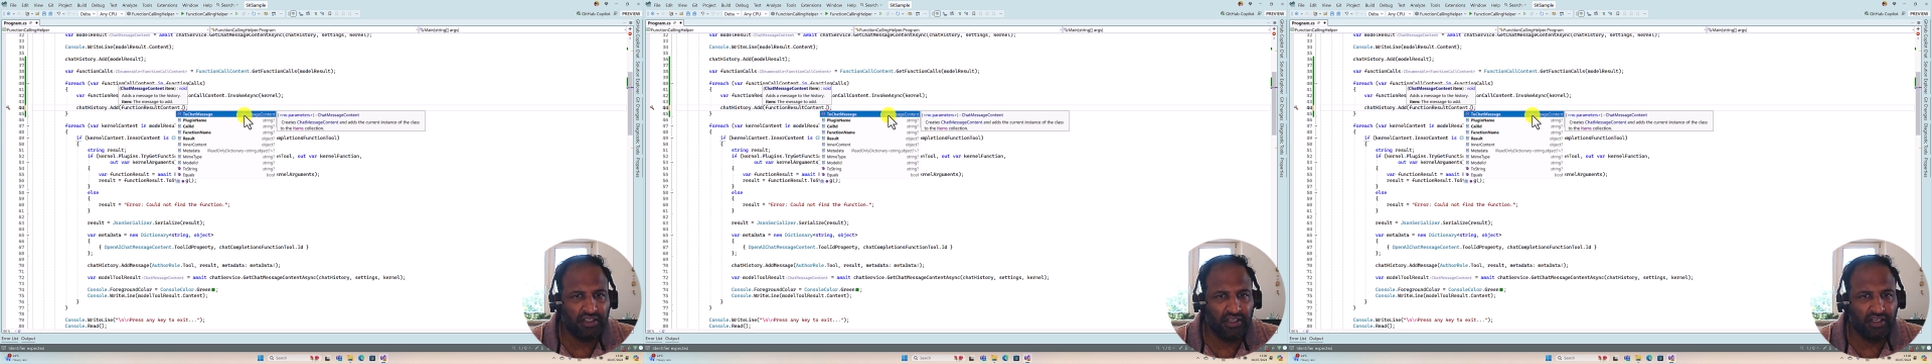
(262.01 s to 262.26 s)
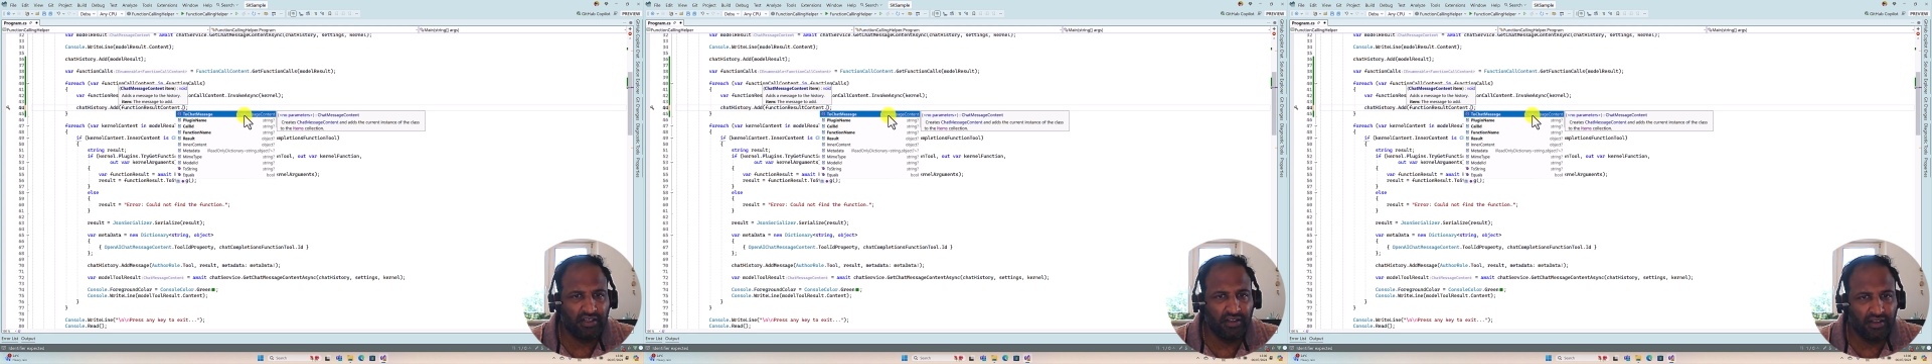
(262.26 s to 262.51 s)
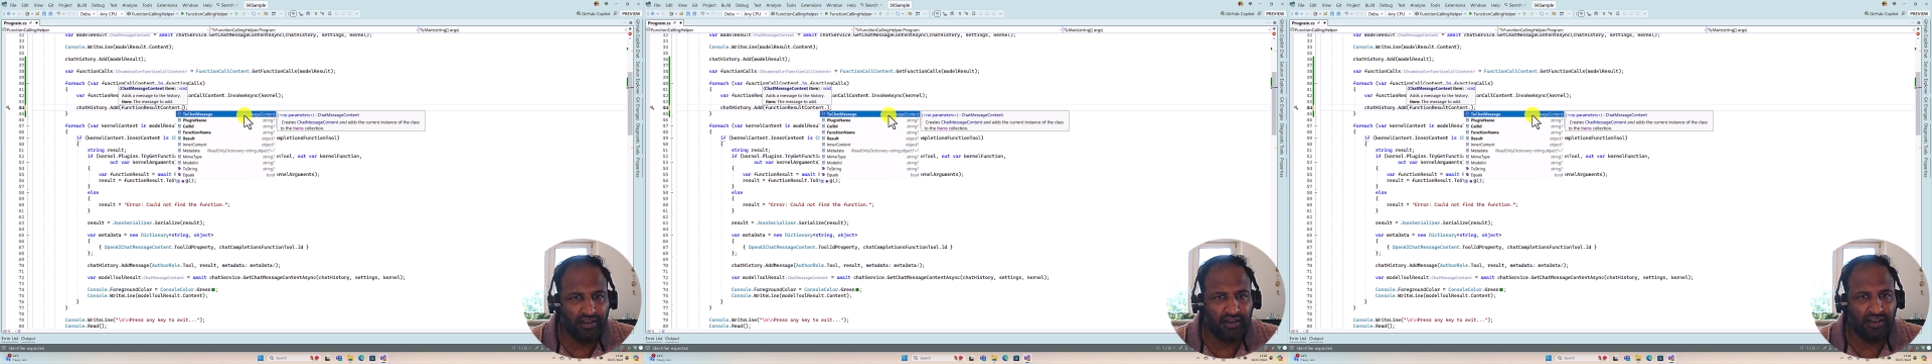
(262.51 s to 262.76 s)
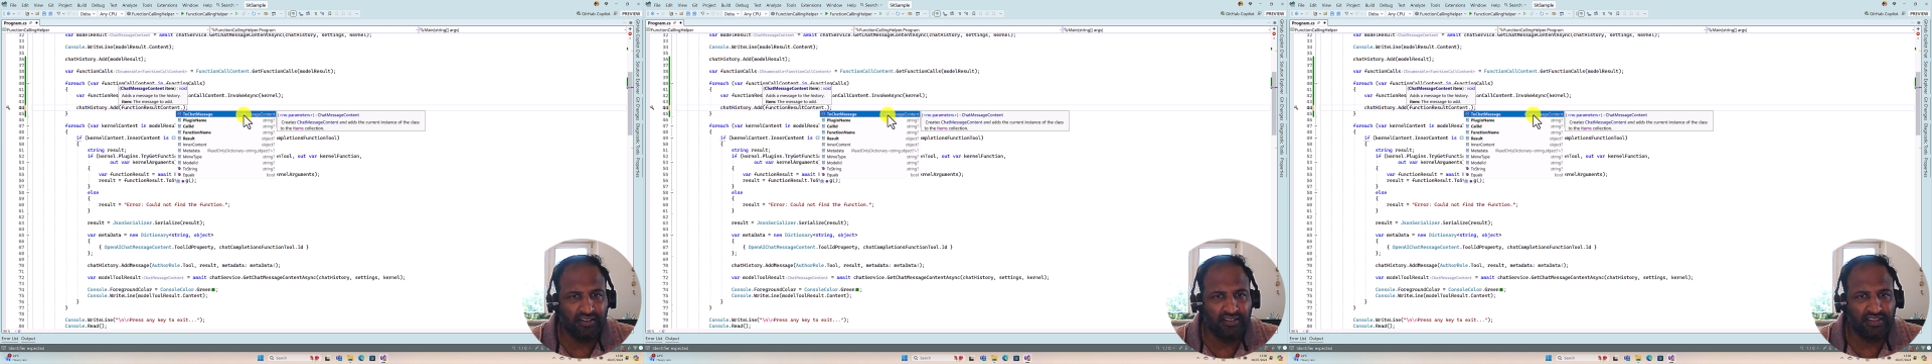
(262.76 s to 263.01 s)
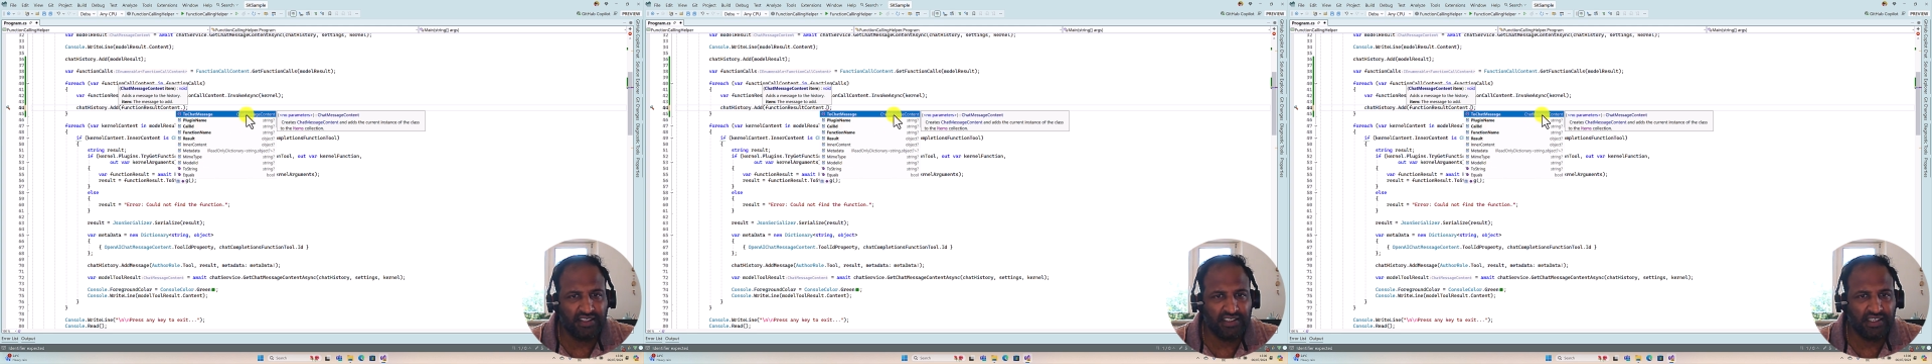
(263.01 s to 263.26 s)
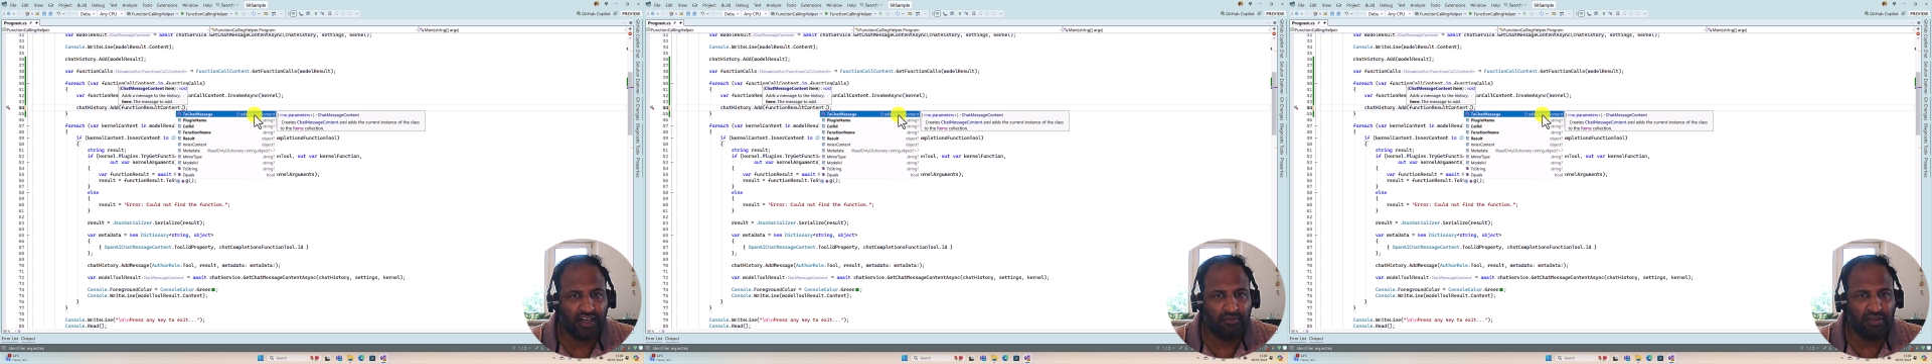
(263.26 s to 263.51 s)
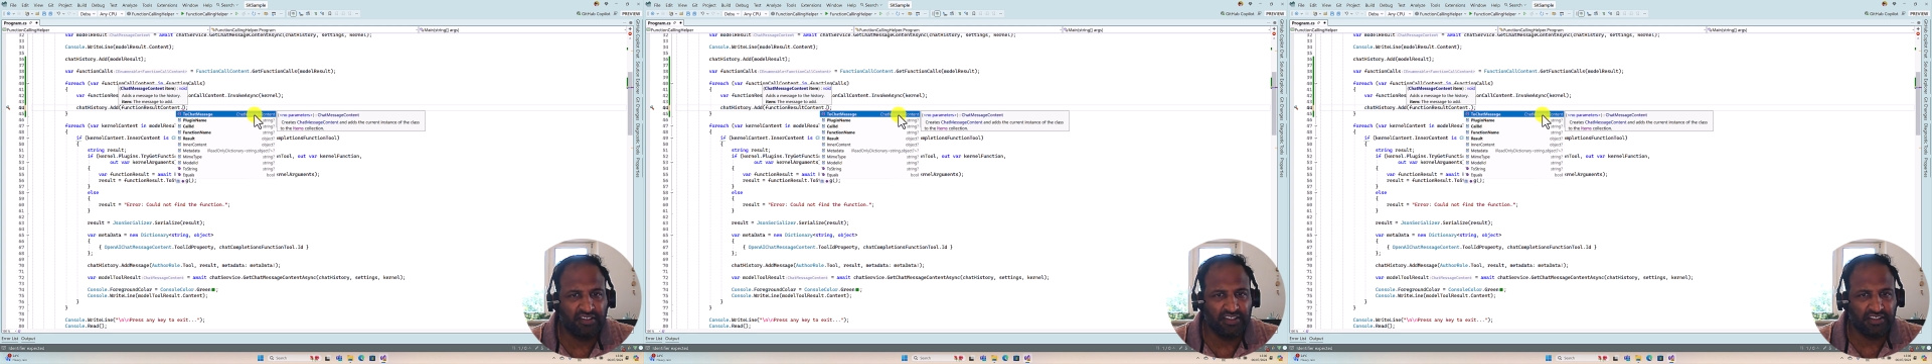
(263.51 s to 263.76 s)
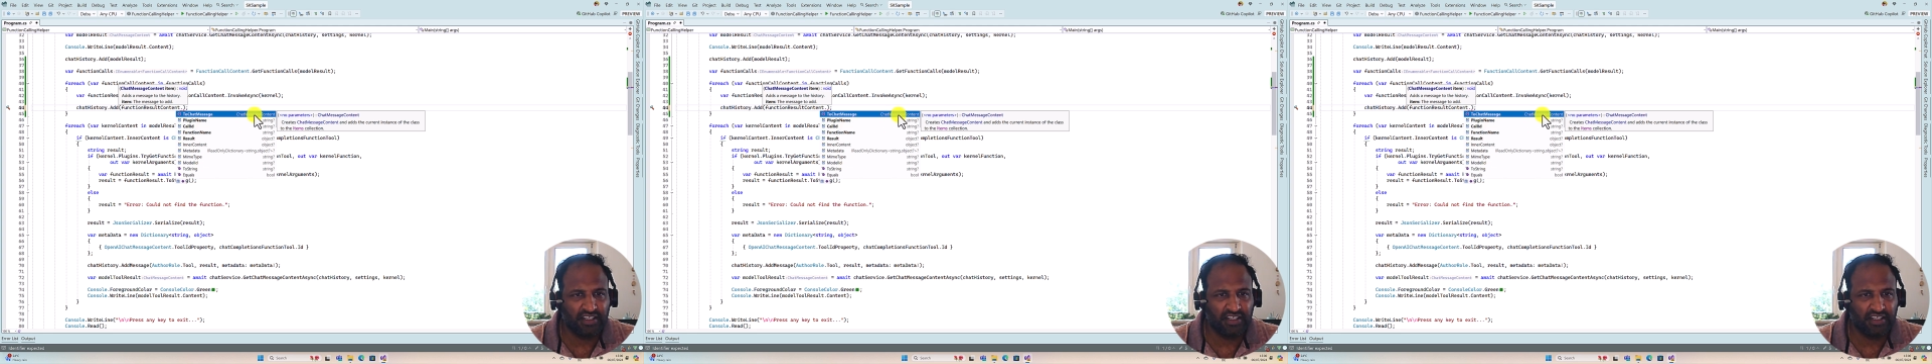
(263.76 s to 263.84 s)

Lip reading: it returns the chat message